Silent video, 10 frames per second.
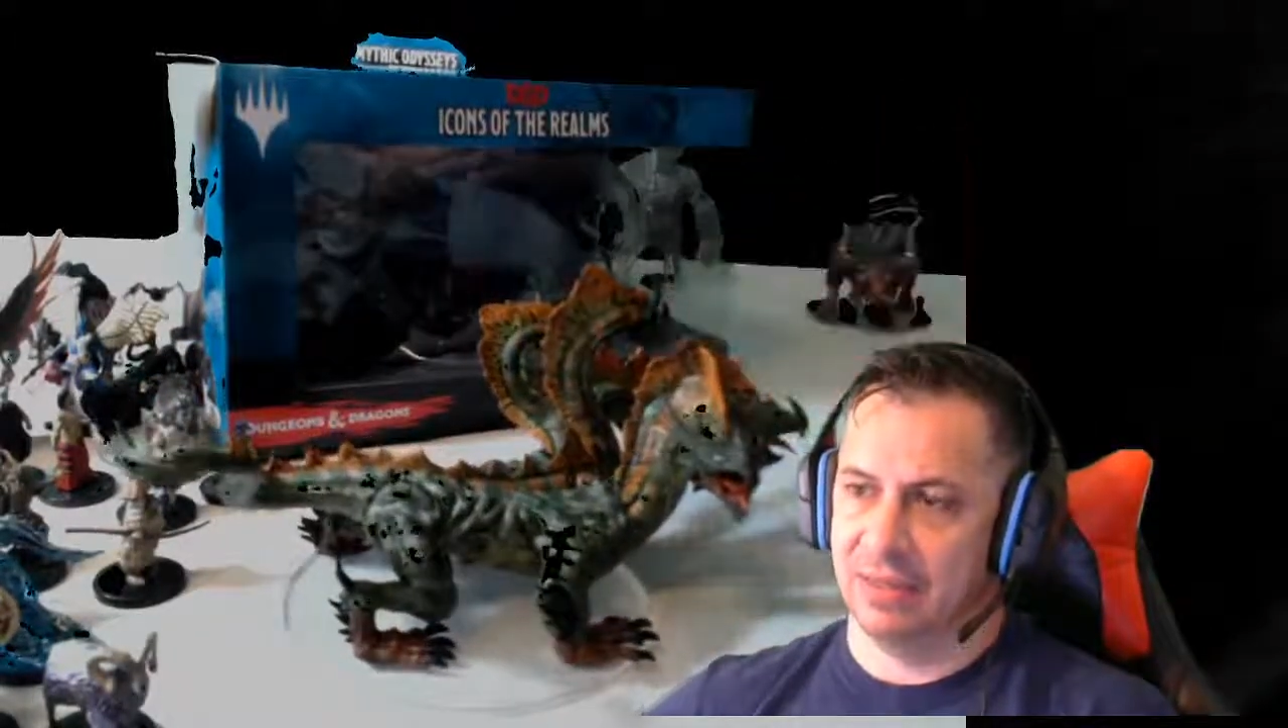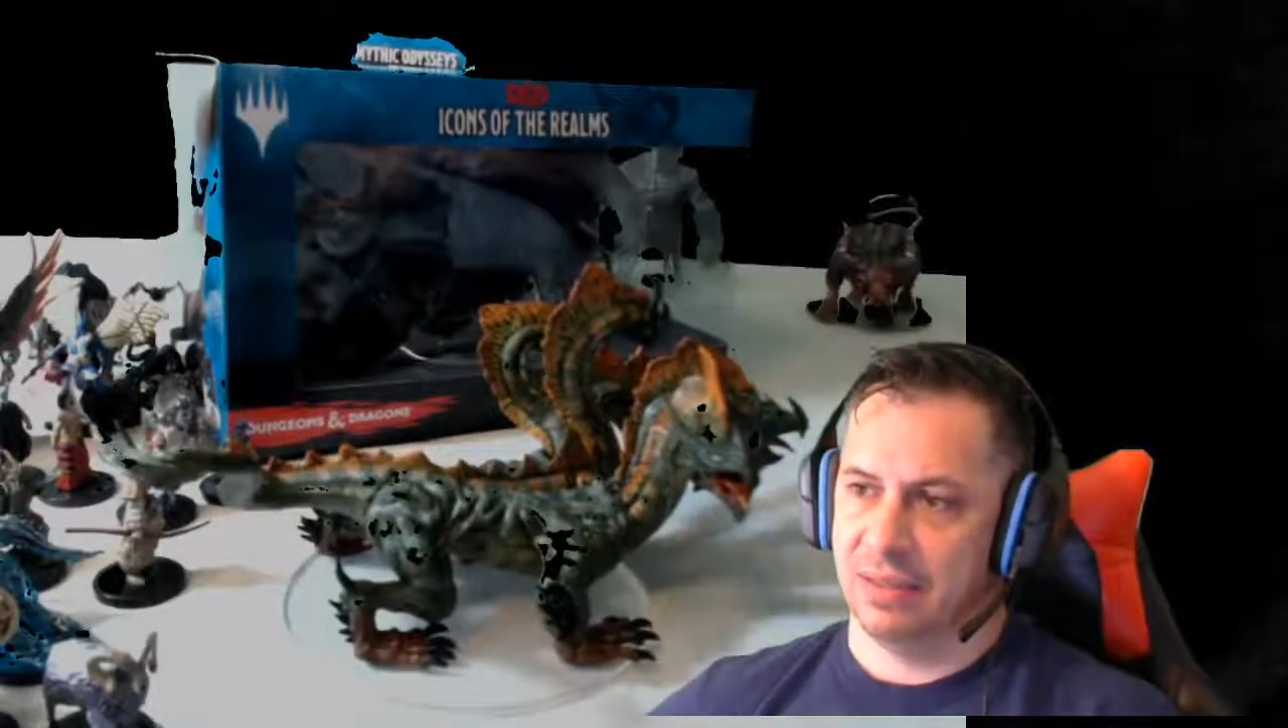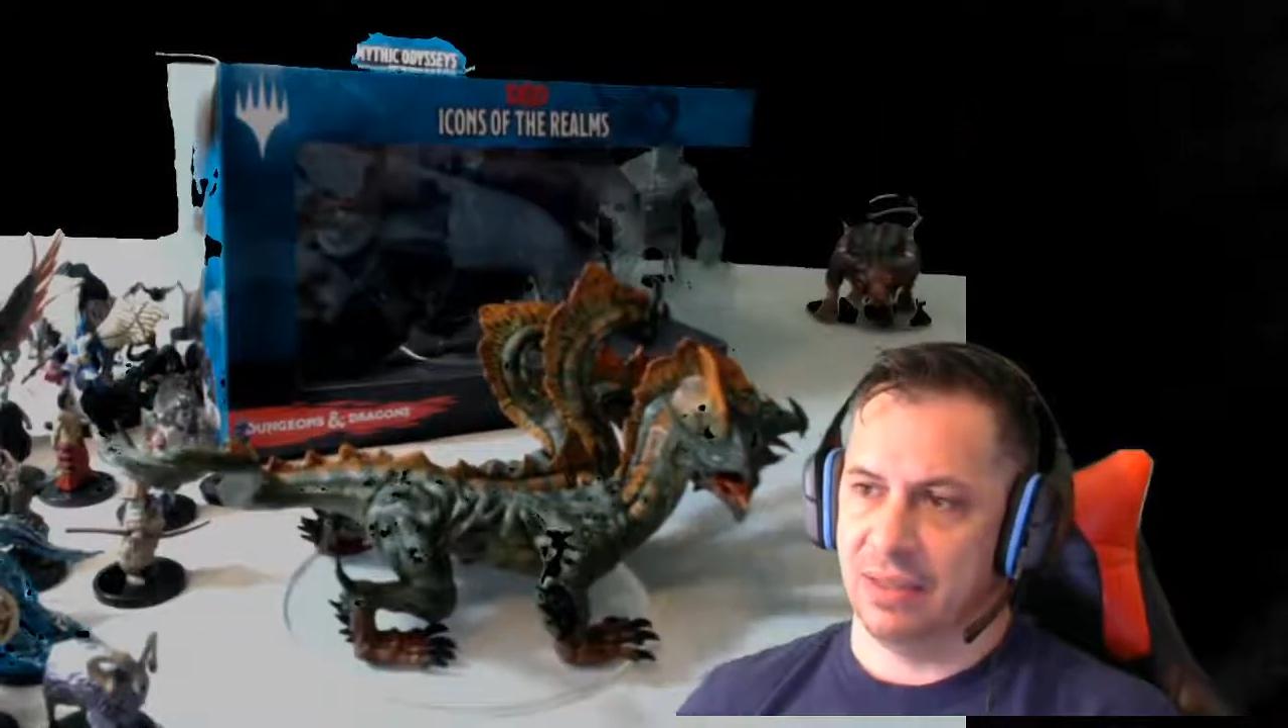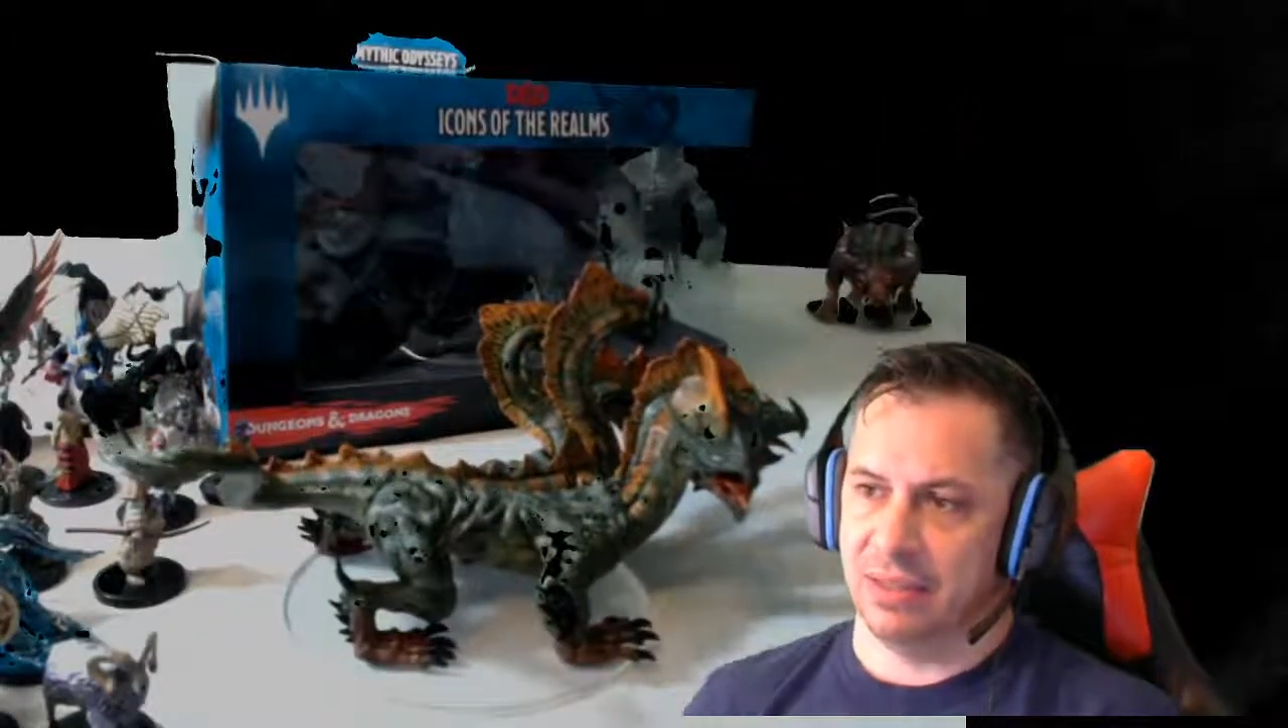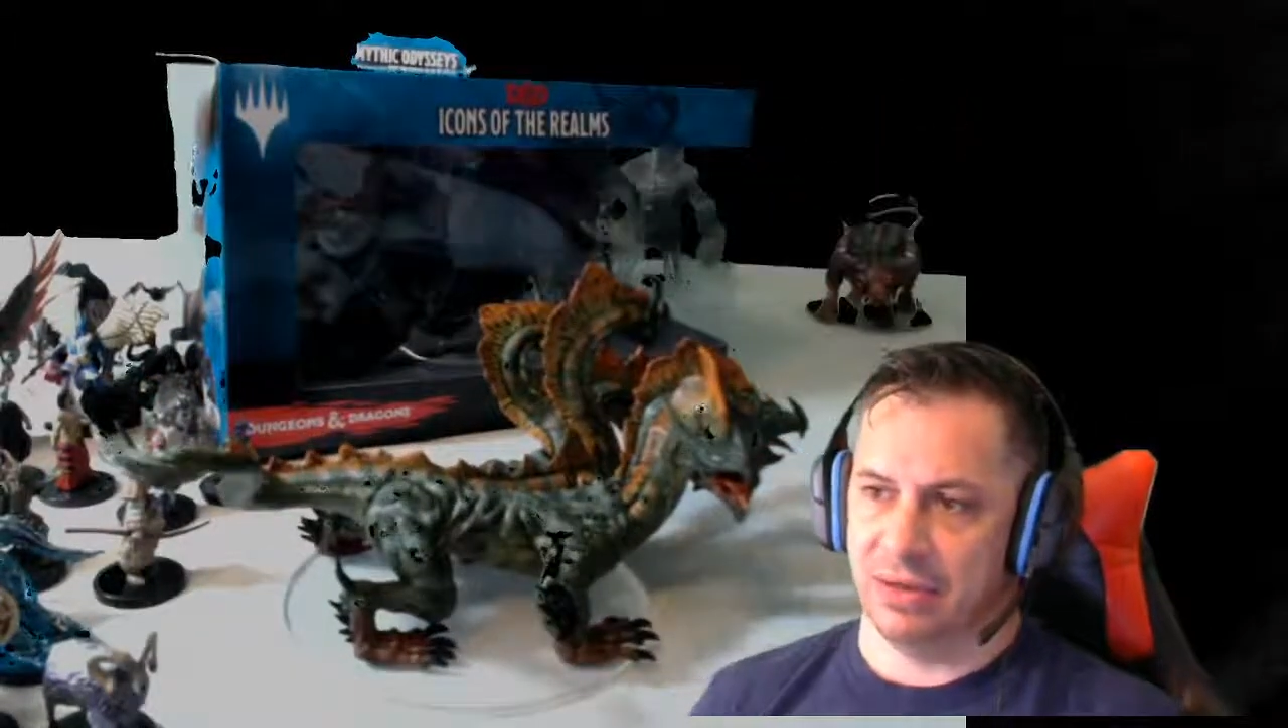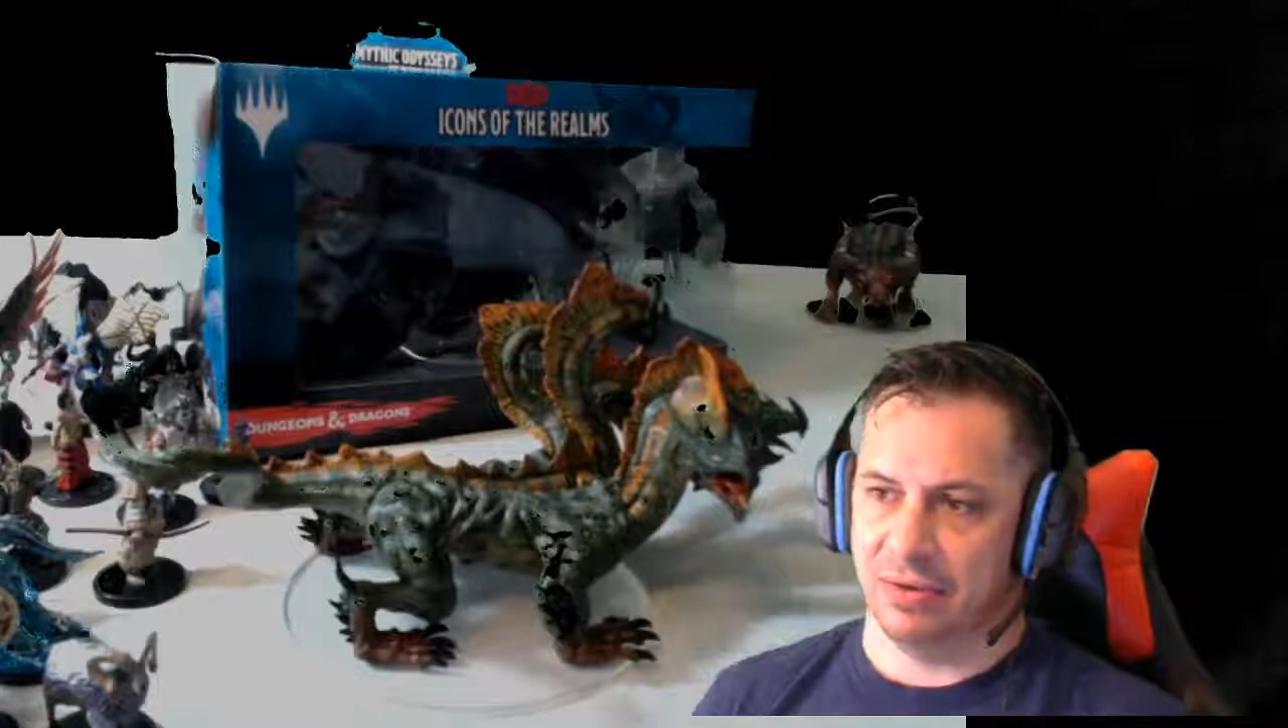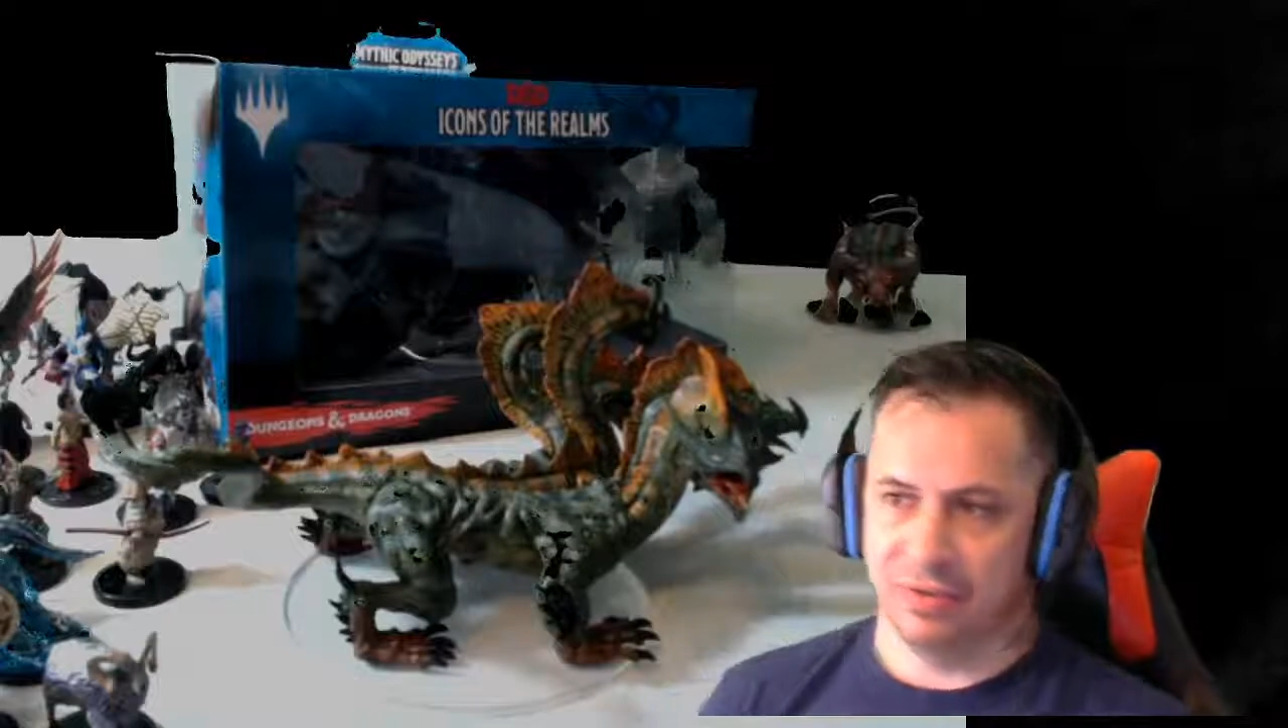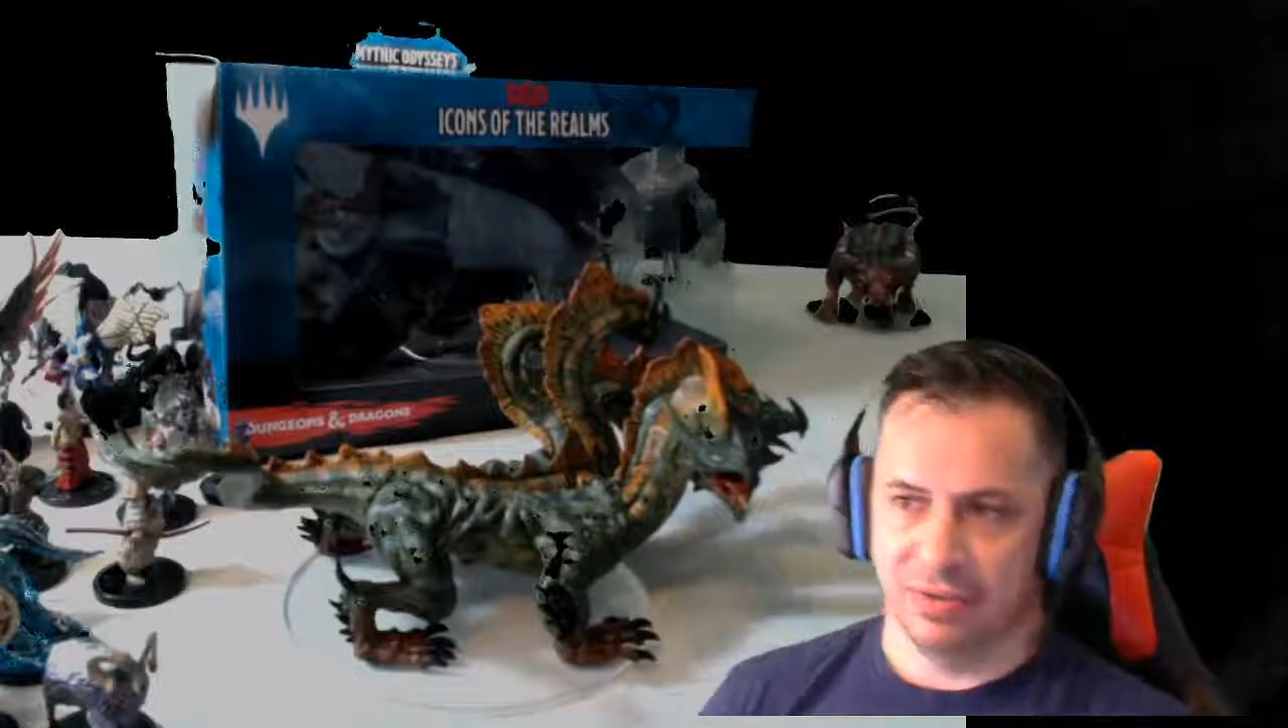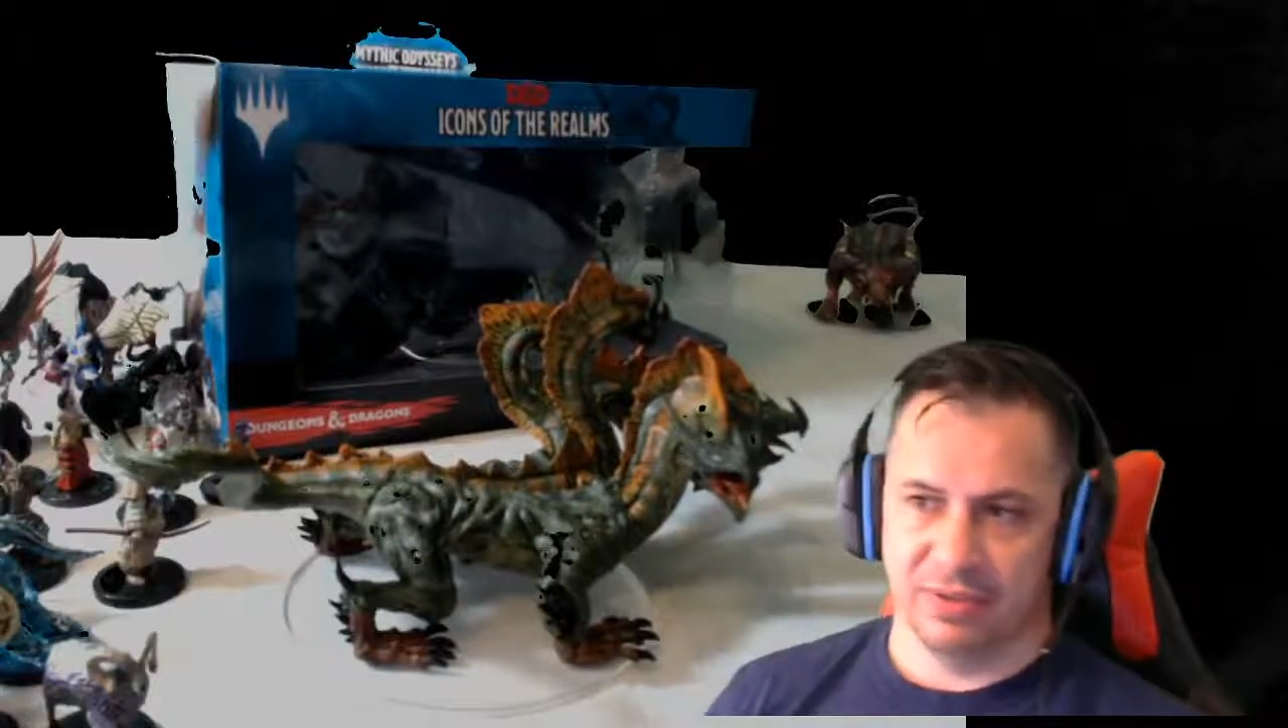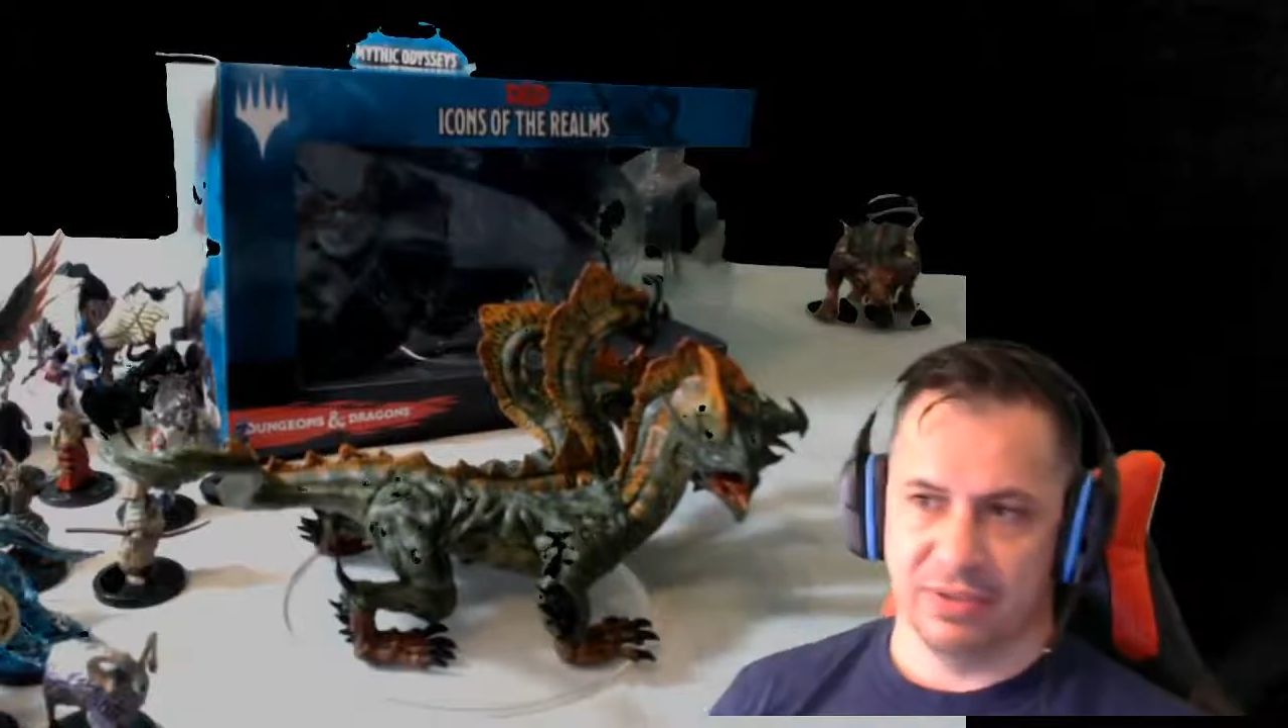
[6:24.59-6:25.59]
Although
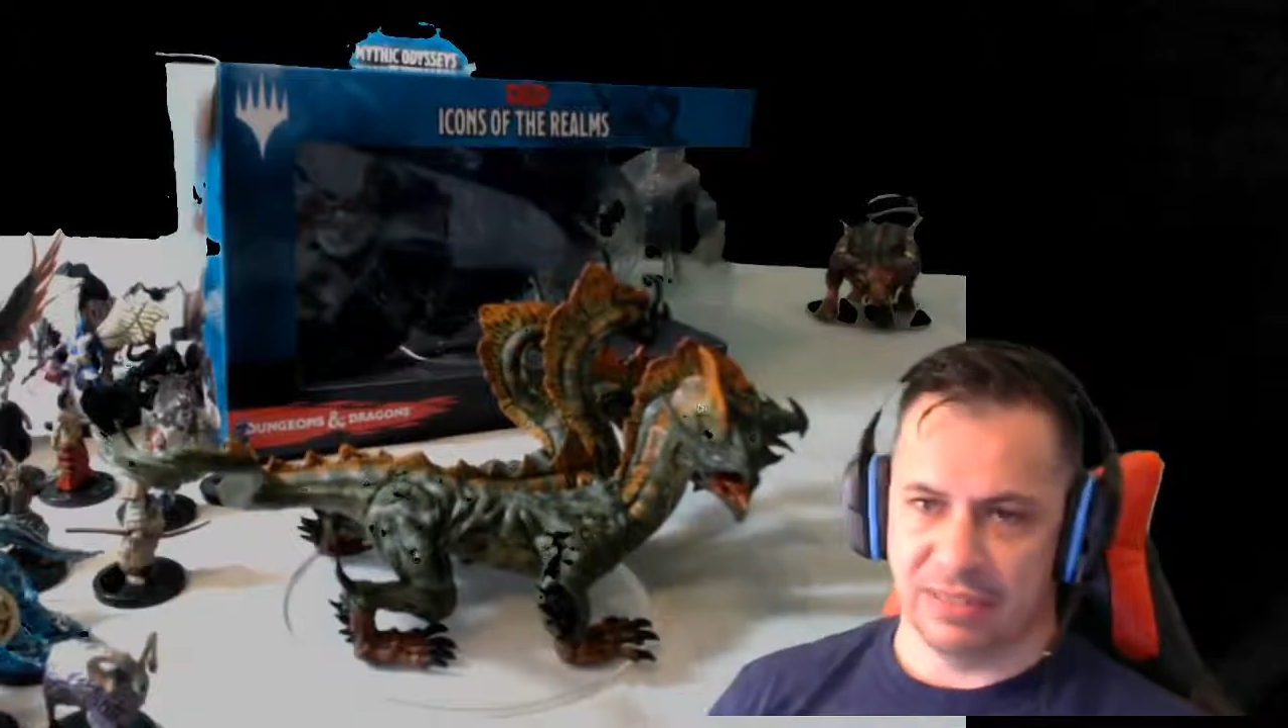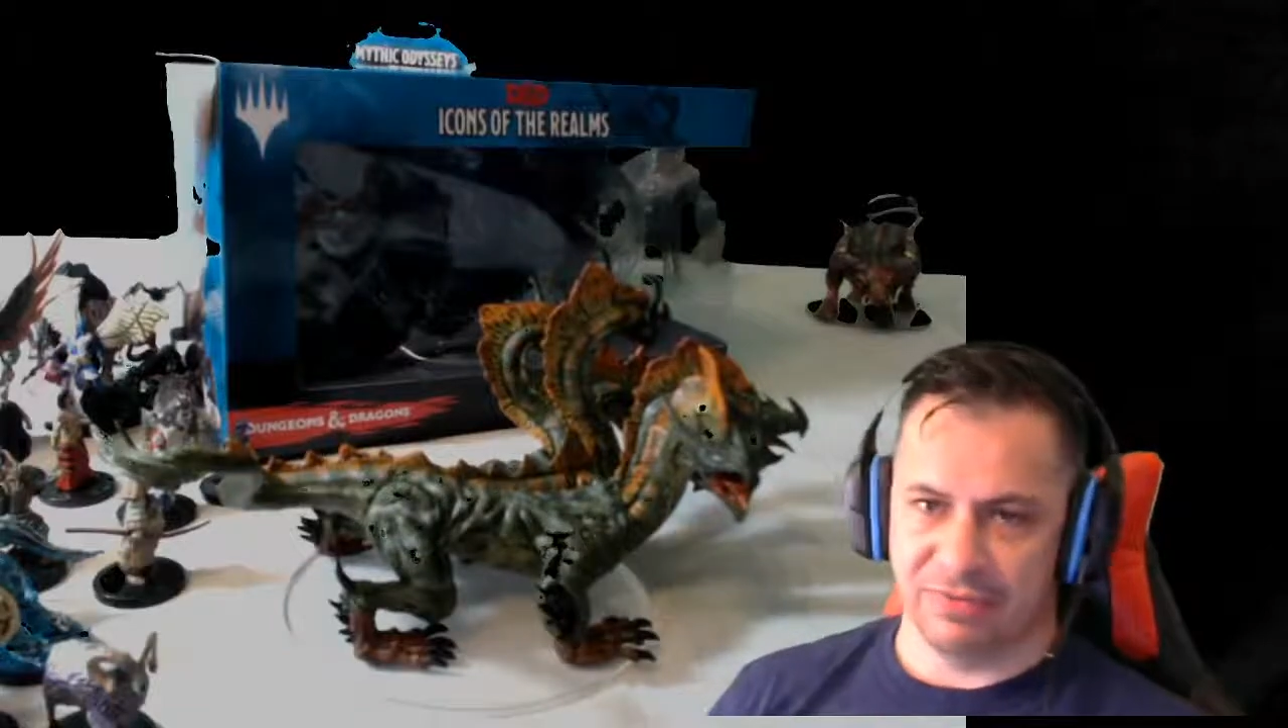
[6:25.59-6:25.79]
this